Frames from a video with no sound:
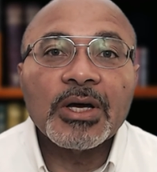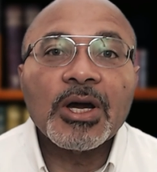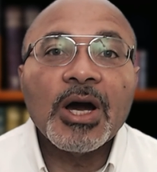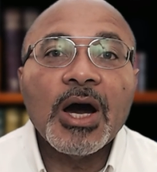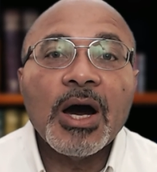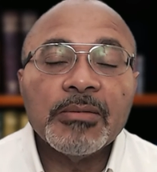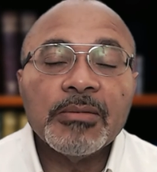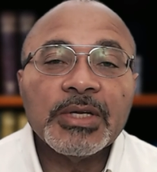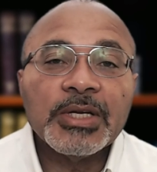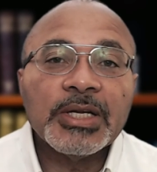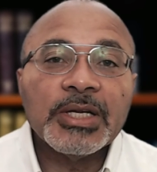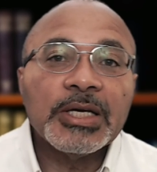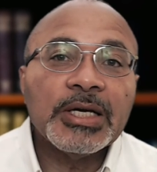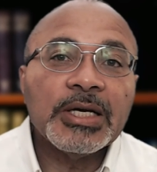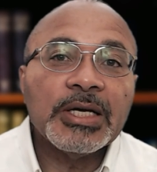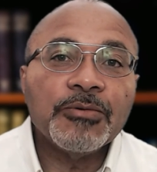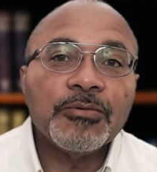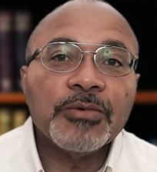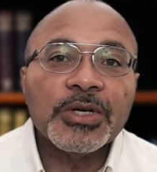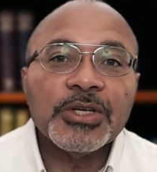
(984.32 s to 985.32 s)

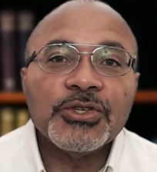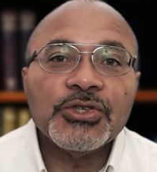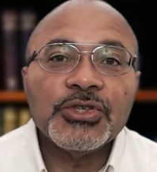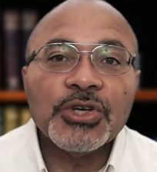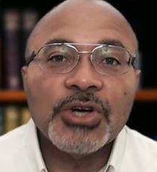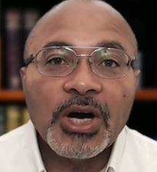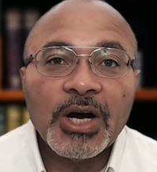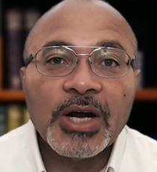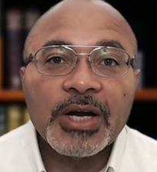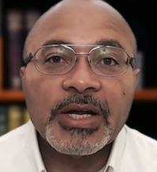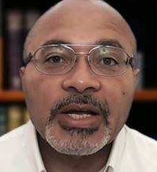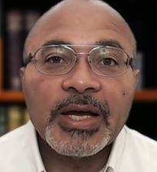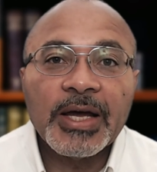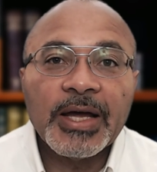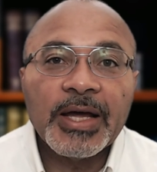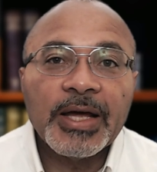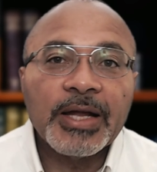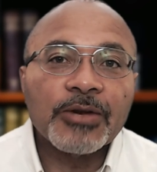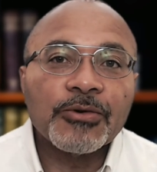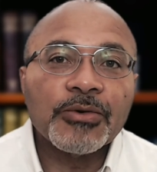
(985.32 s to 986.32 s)
commonly with
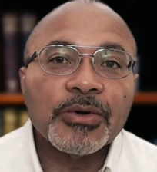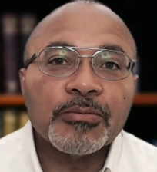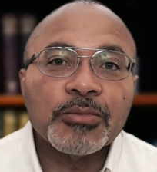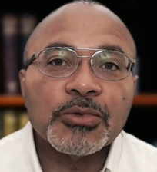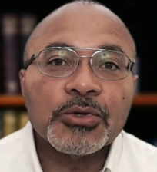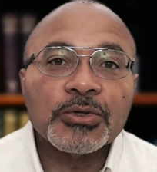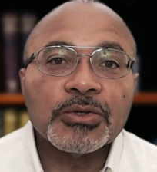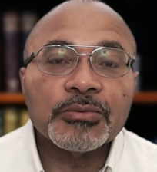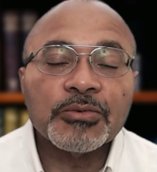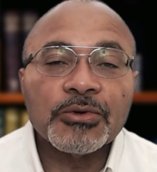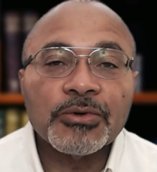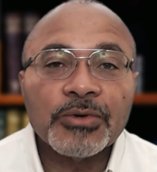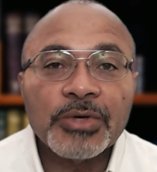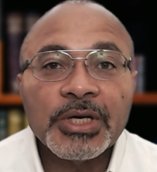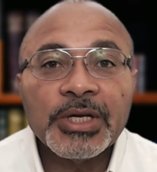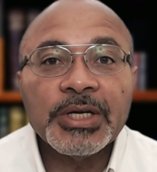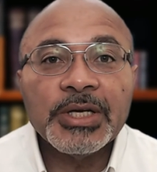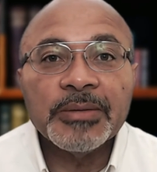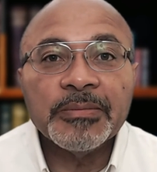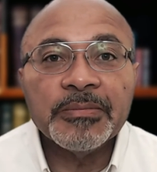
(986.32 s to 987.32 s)
Giardia and
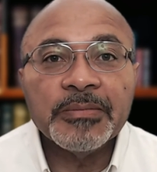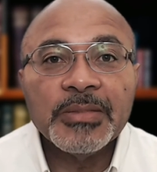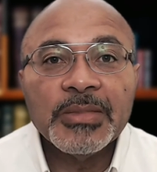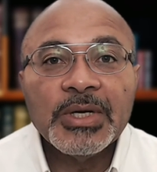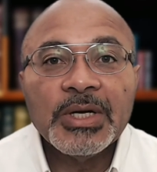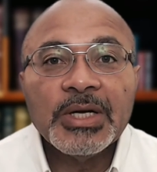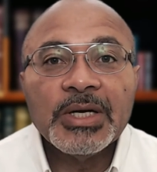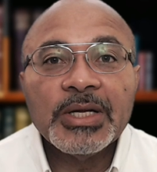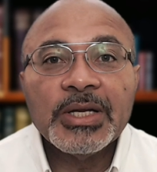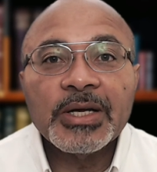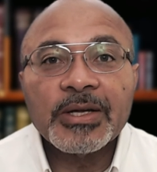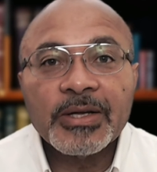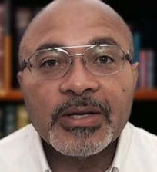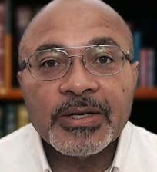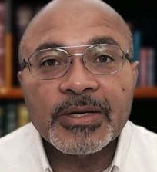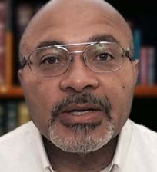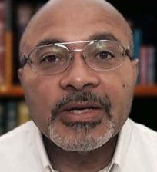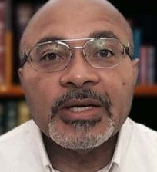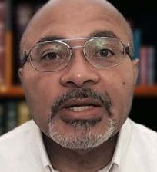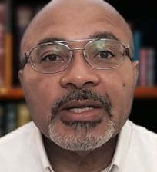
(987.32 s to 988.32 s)
Cryptosporidium, that
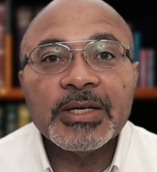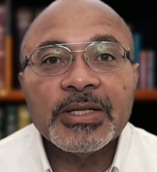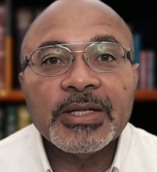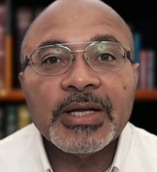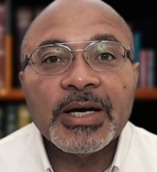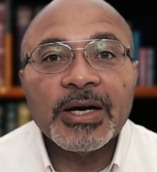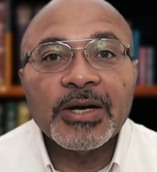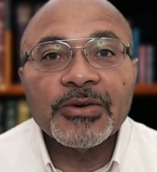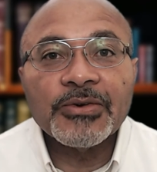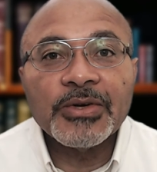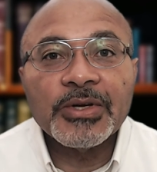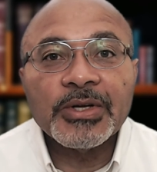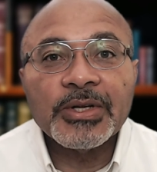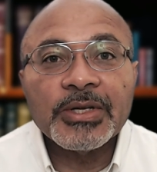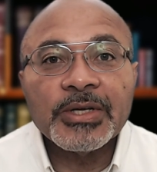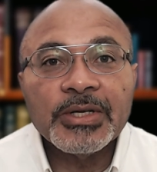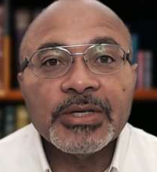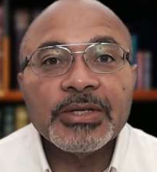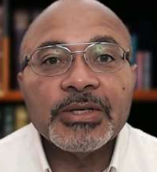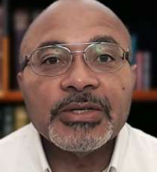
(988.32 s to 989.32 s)
can lead to
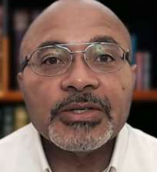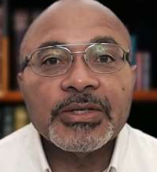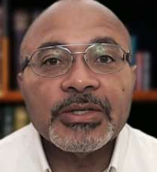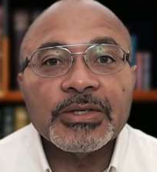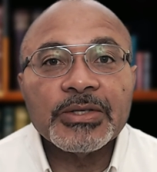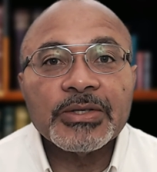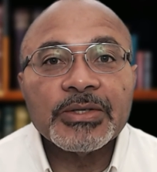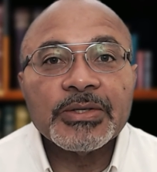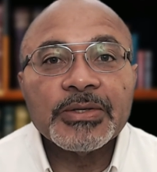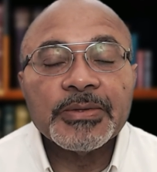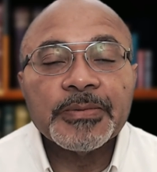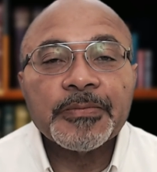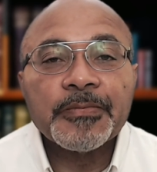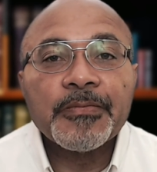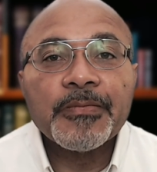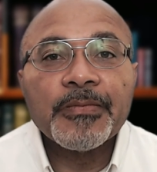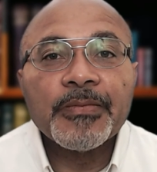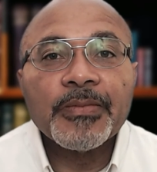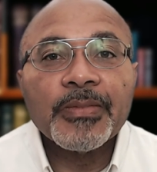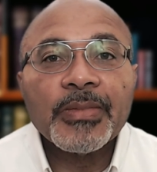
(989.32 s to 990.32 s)
diarrheal illnesses.
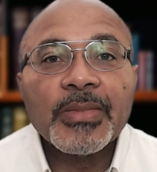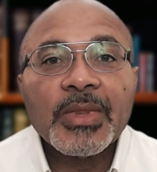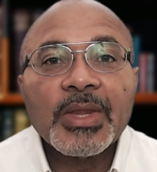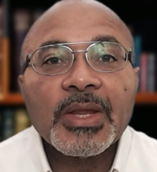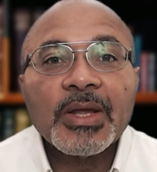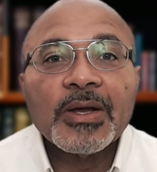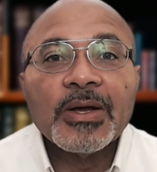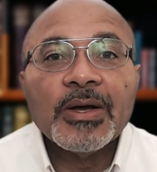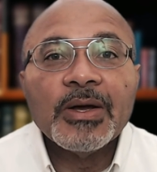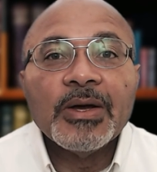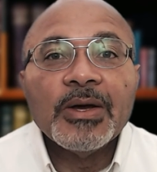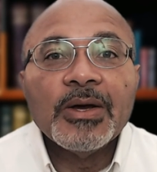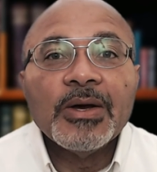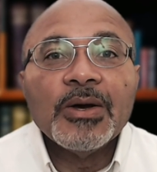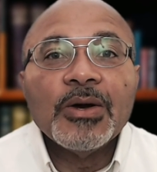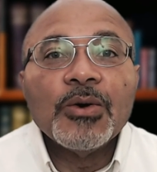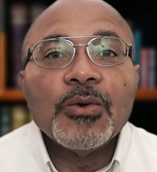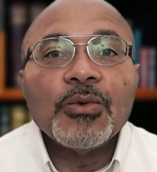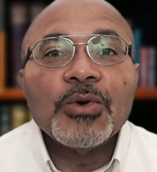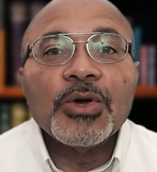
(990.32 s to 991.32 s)

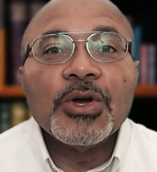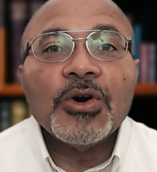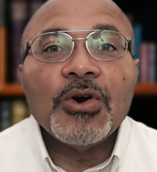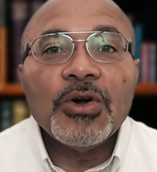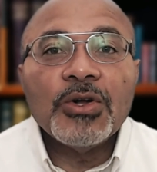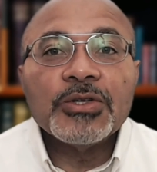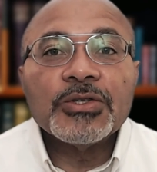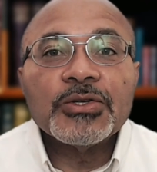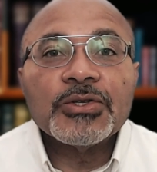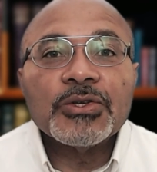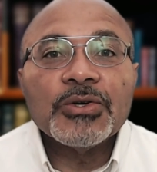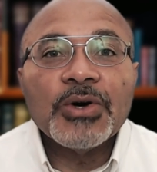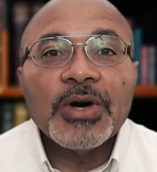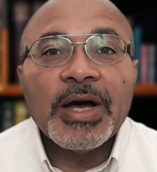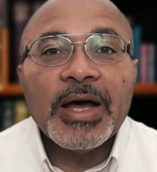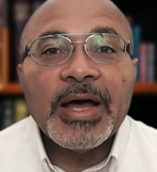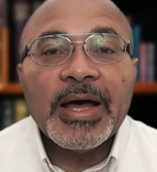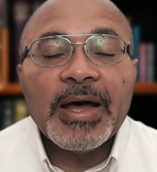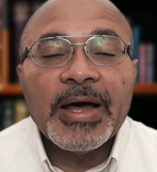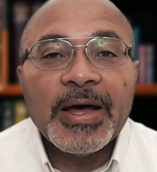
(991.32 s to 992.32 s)
We also
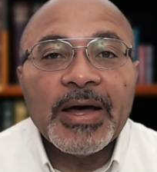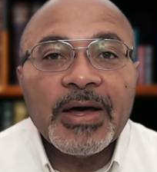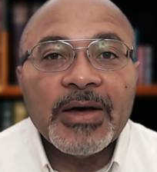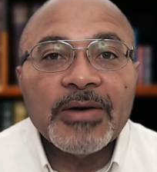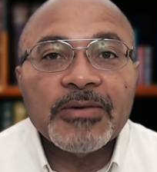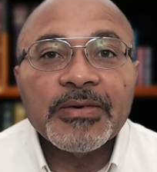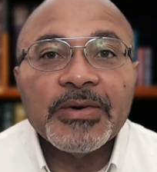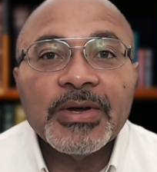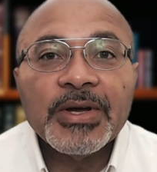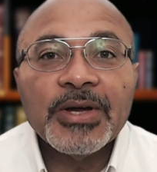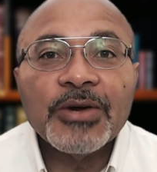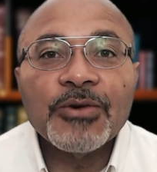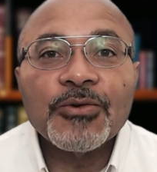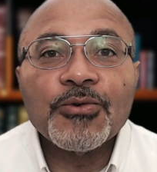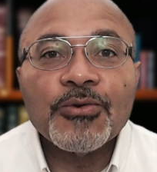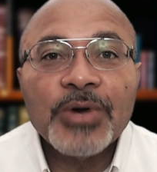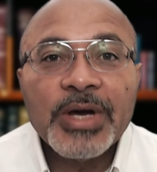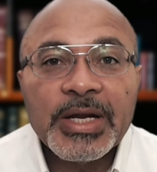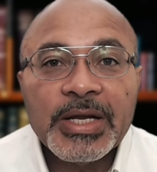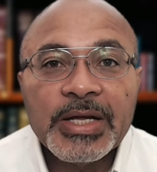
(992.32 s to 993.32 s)
have
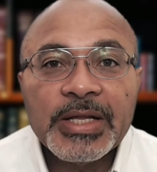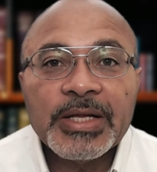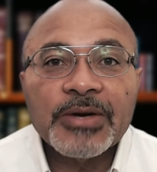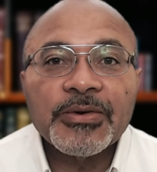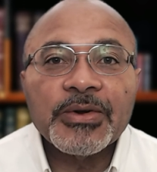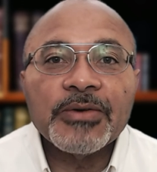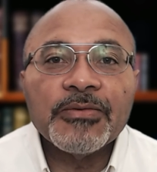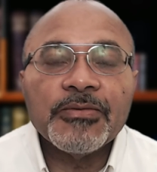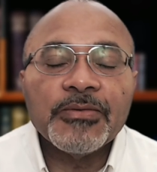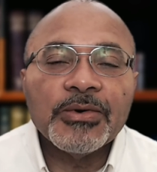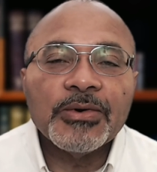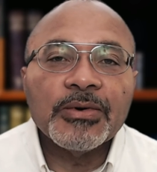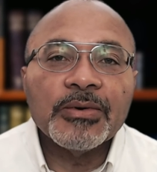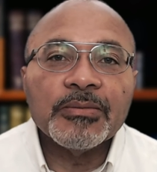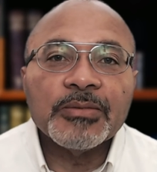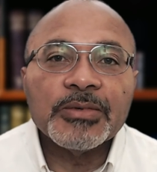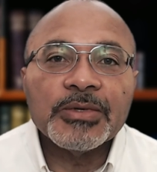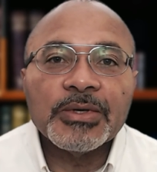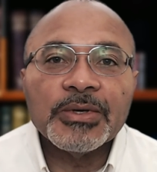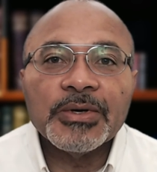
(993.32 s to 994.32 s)
hereditary
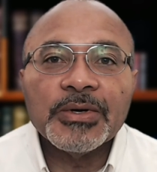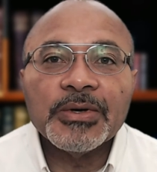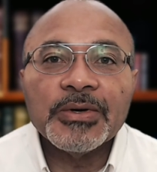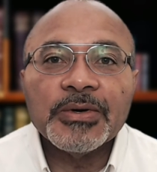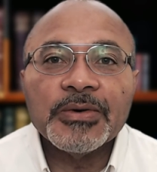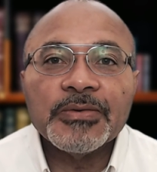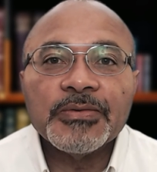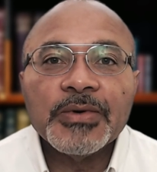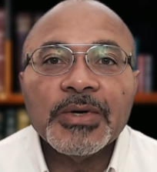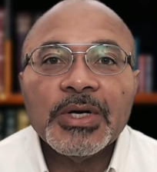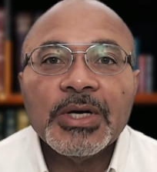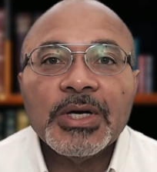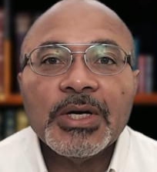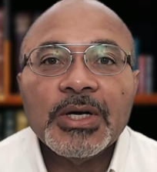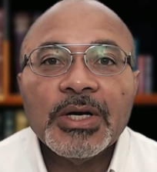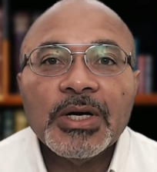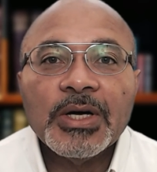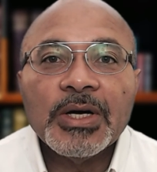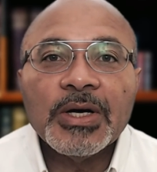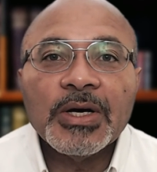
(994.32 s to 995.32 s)
forms of
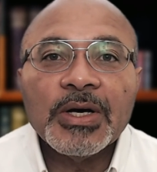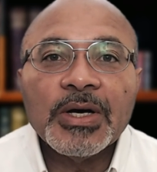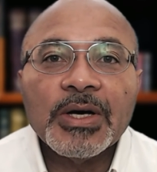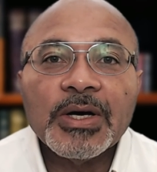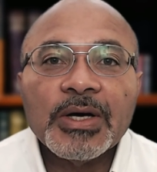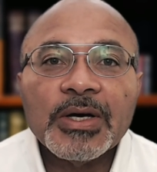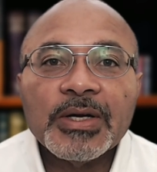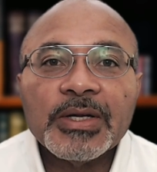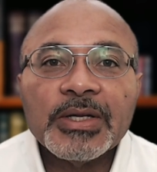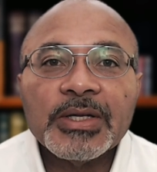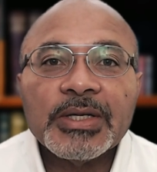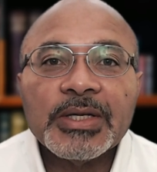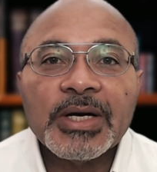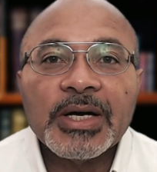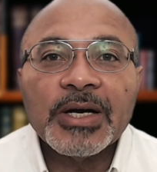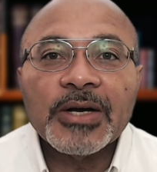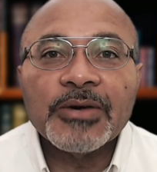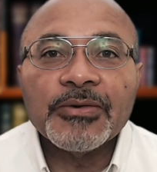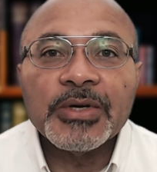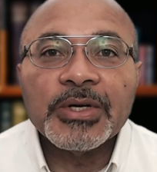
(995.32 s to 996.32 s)

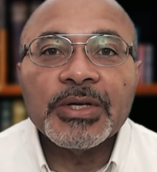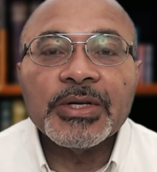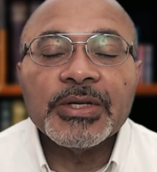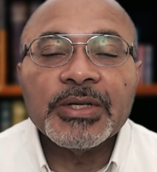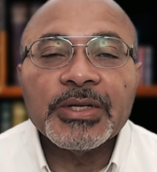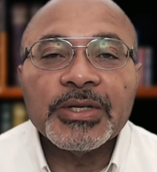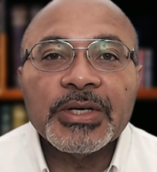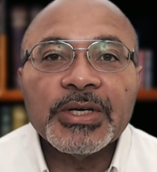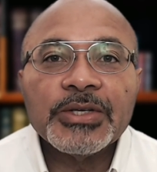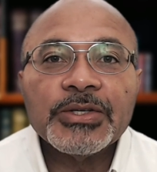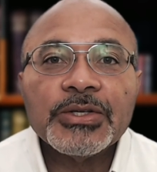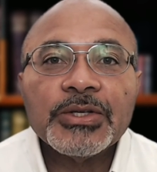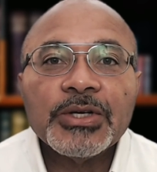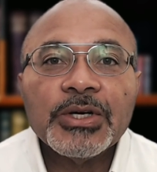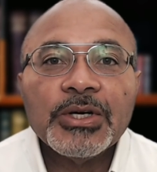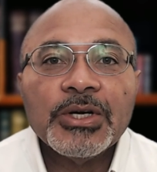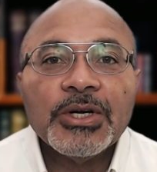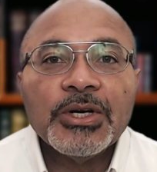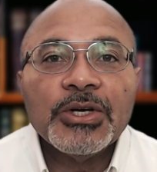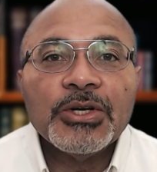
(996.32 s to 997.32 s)
diarrheal illness,
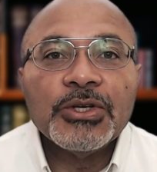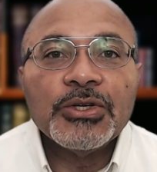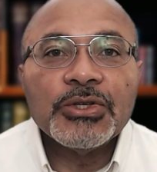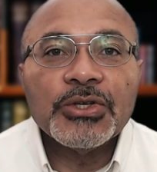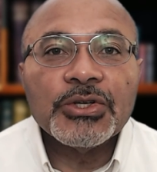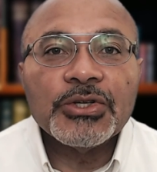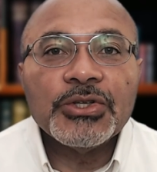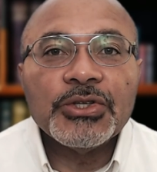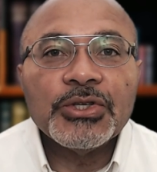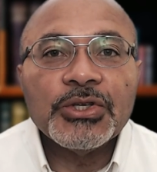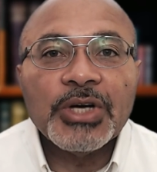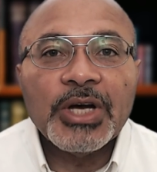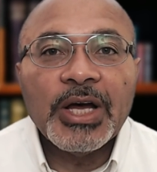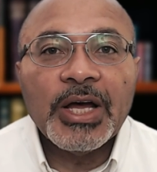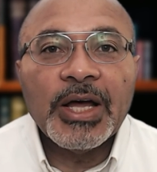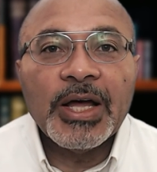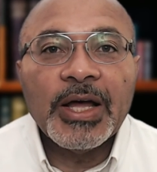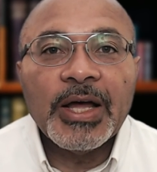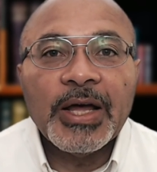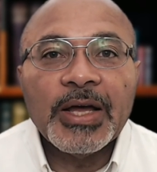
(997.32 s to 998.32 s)
such
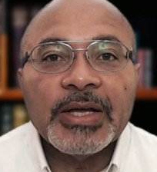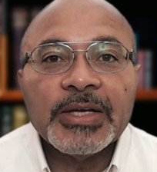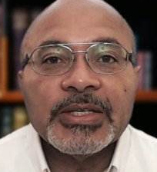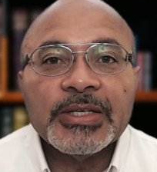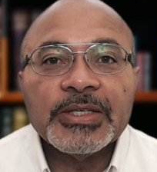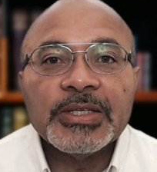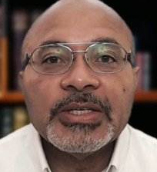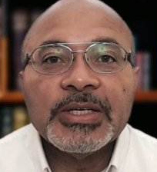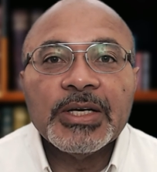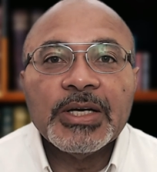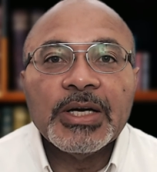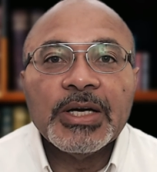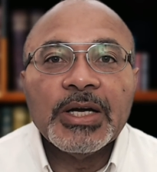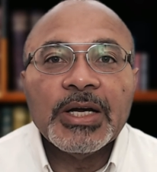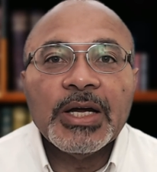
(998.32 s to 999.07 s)
as